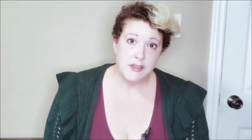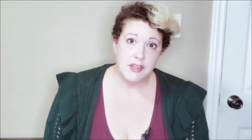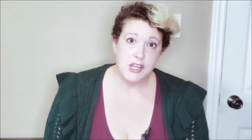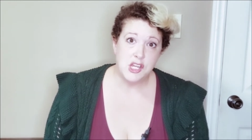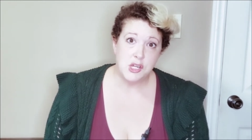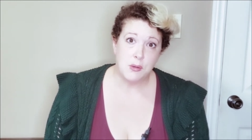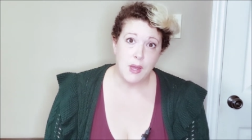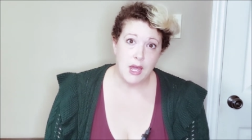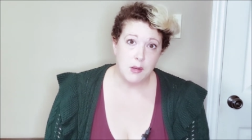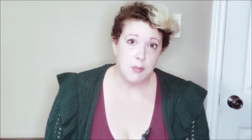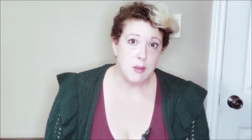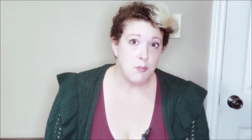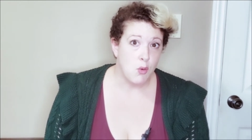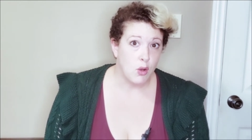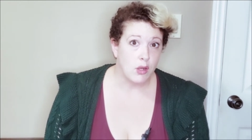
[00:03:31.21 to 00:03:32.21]
and teach you
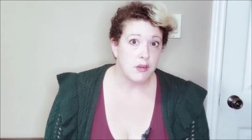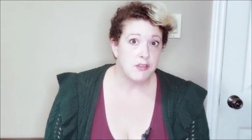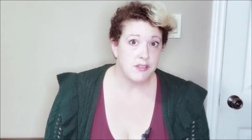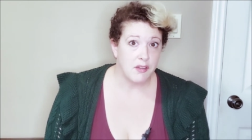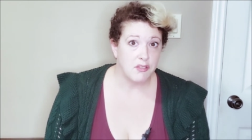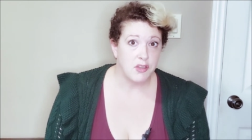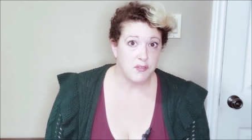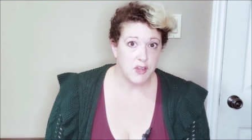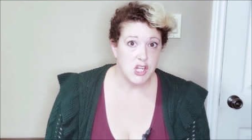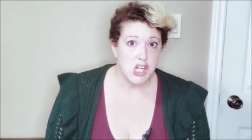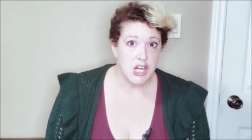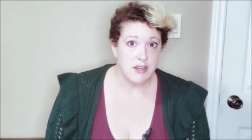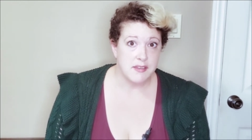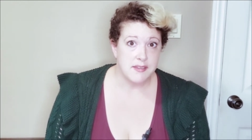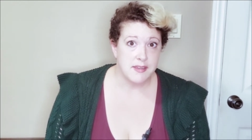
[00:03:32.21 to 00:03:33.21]
how to be more self
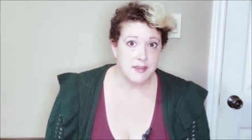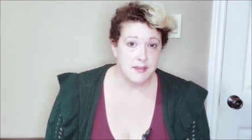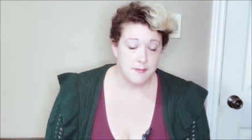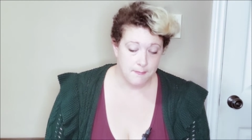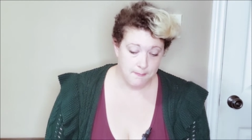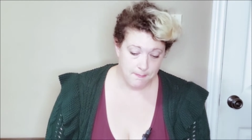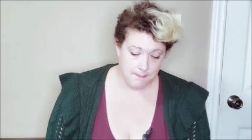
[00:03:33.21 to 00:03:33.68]
sufficient.